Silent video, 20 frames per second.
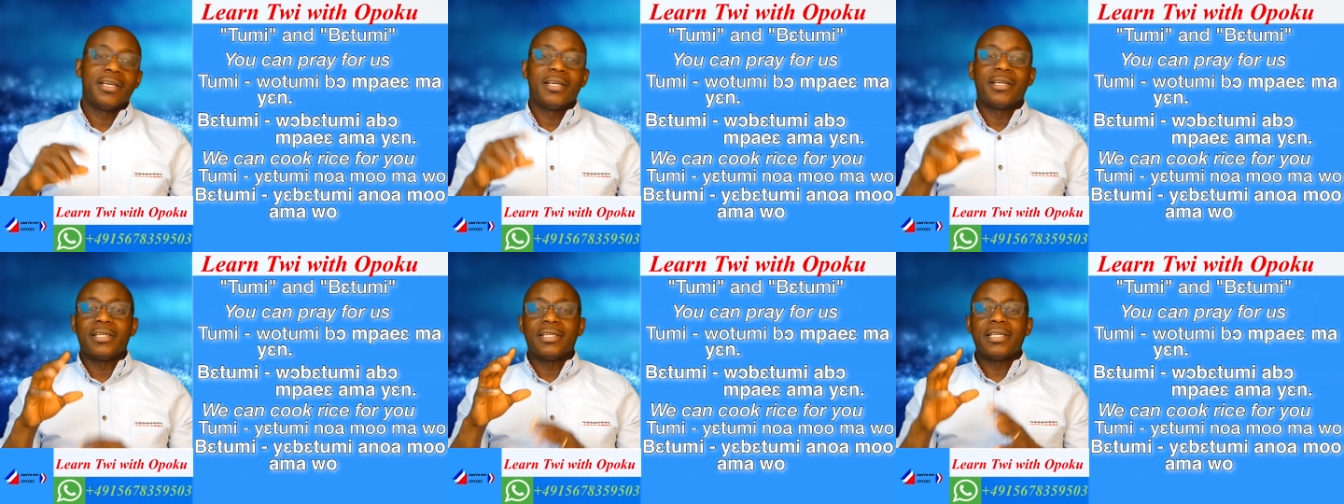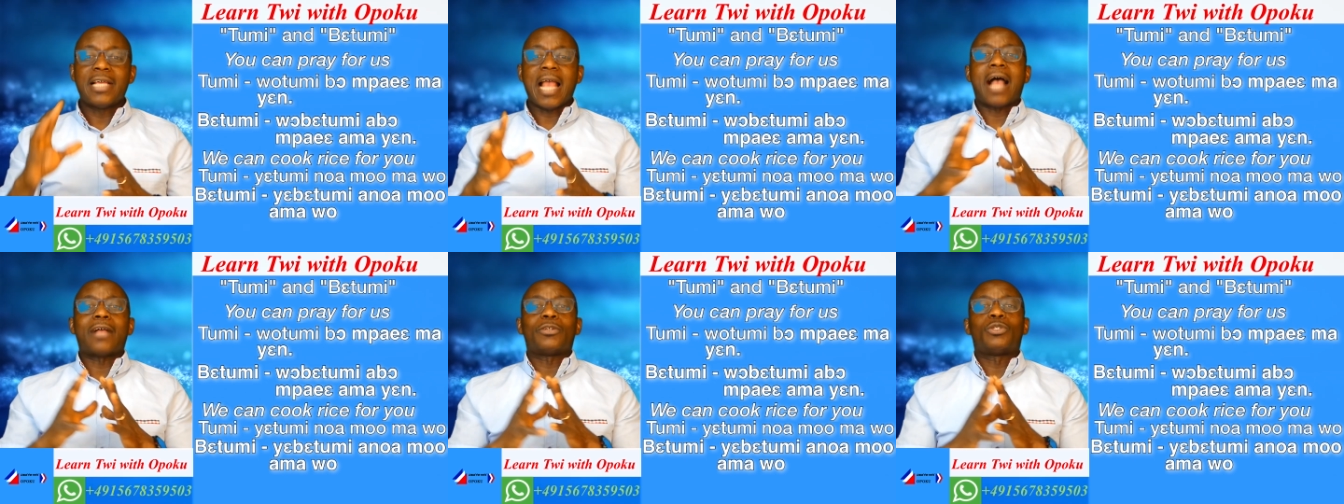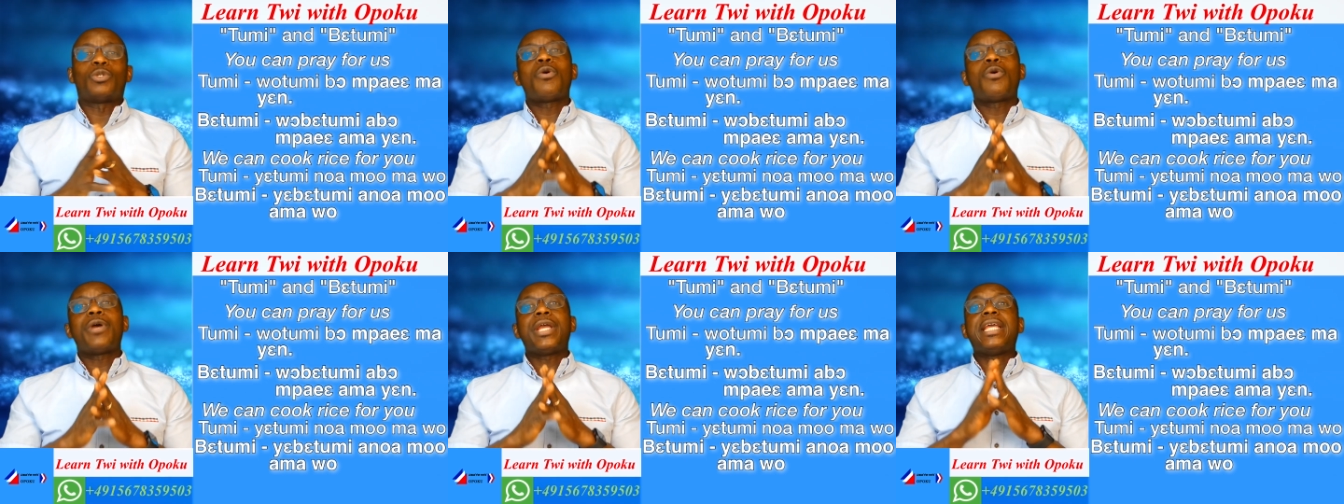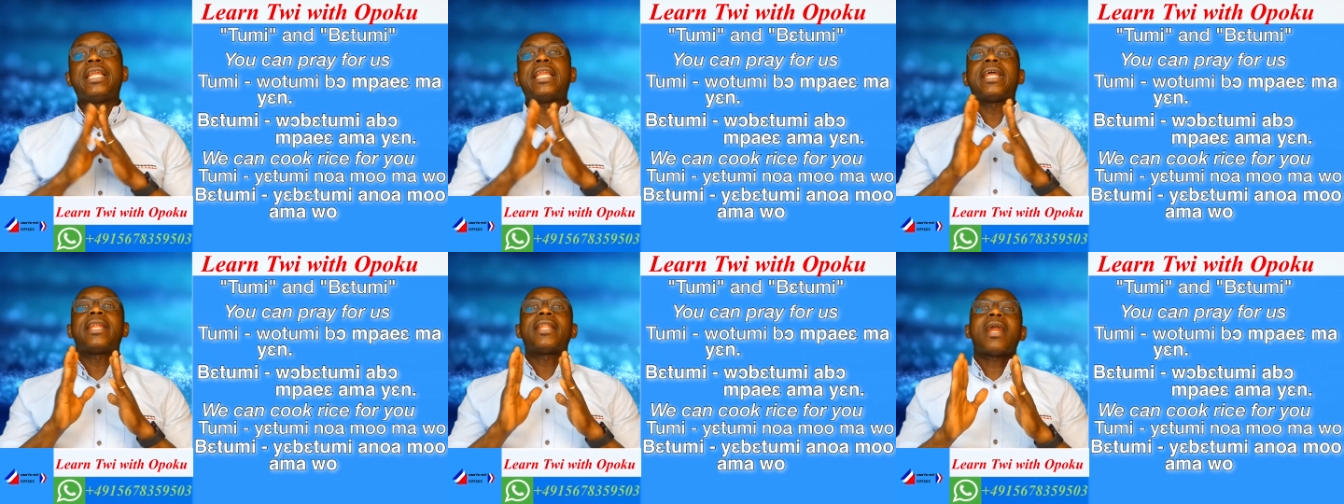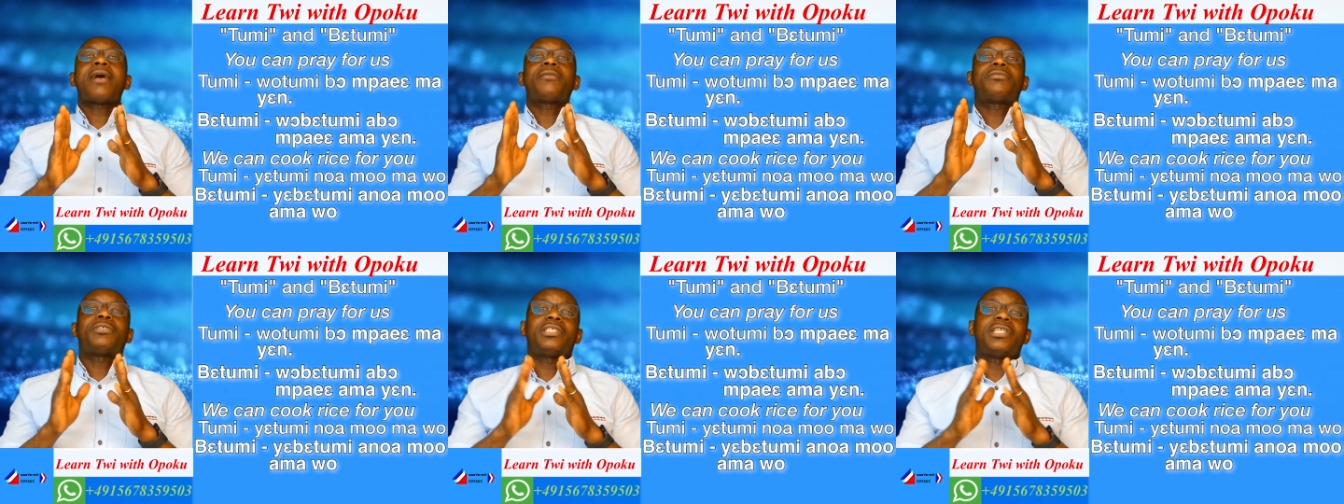Yeah, so in a
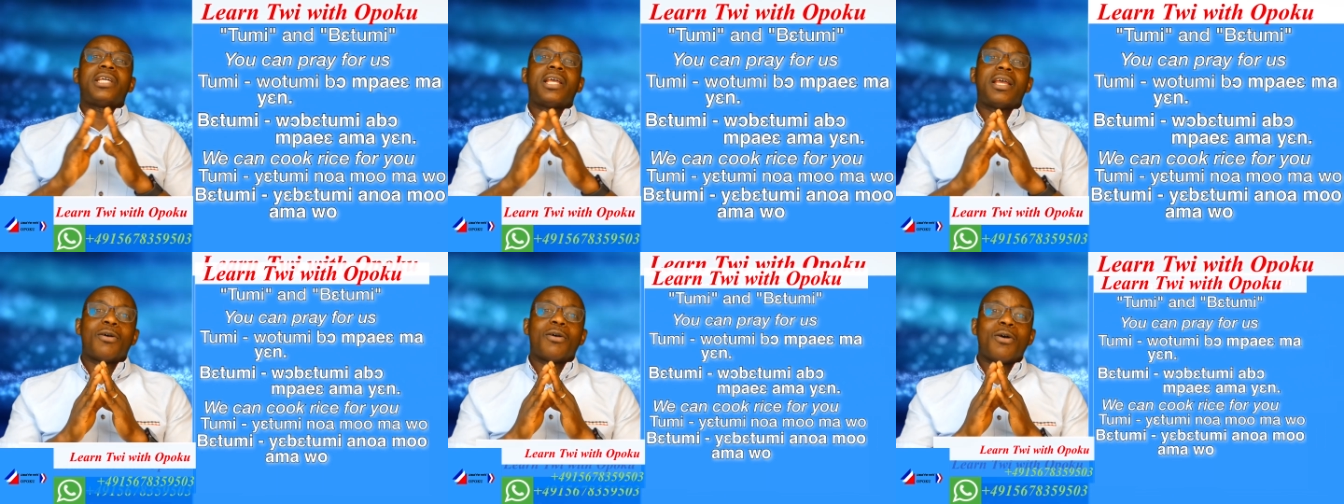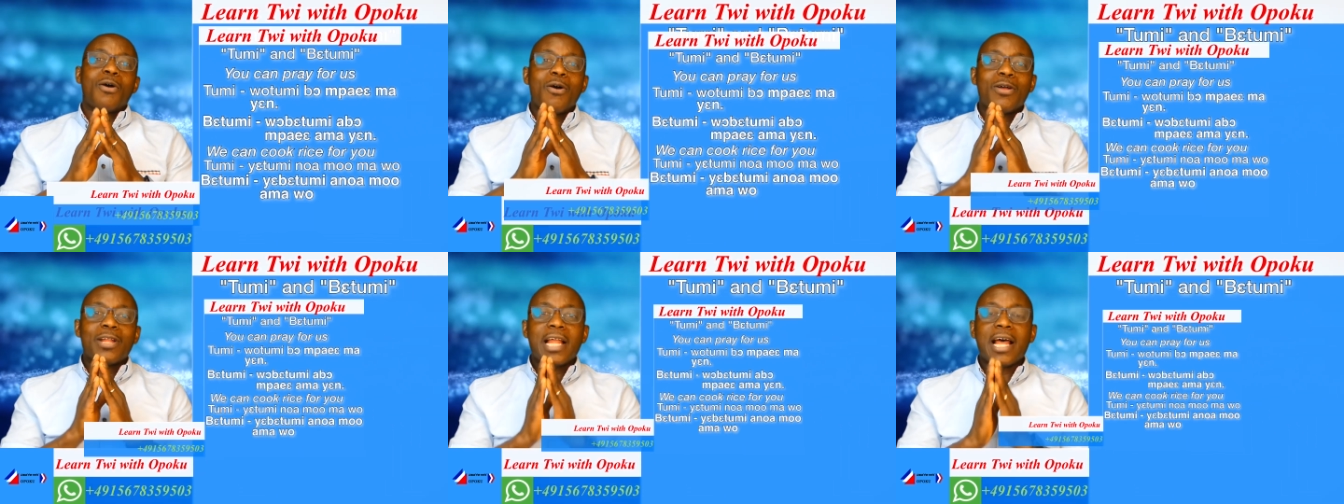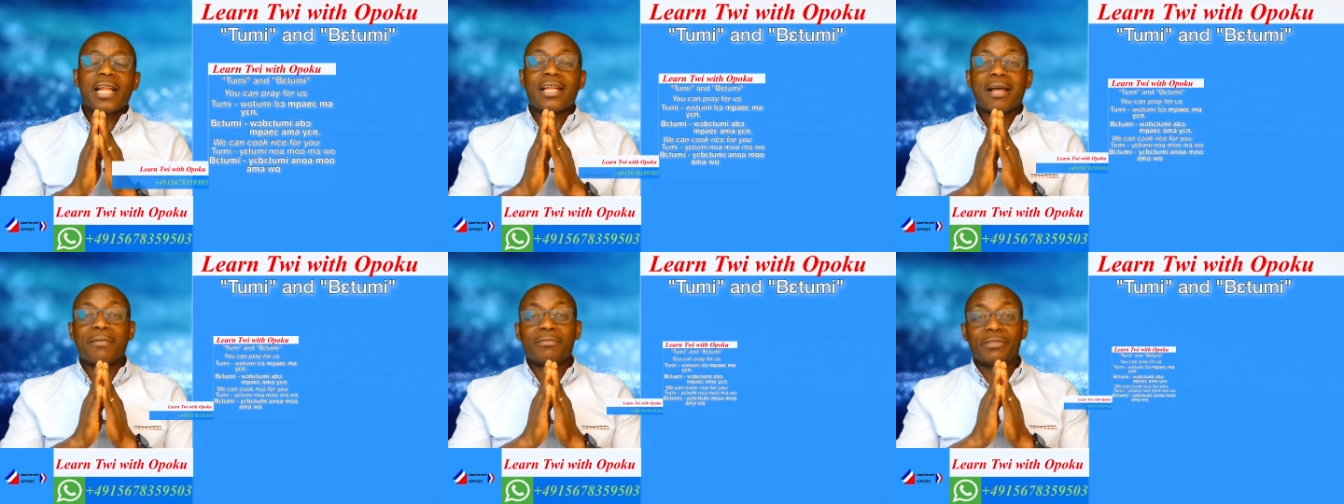nutshell, all that I'm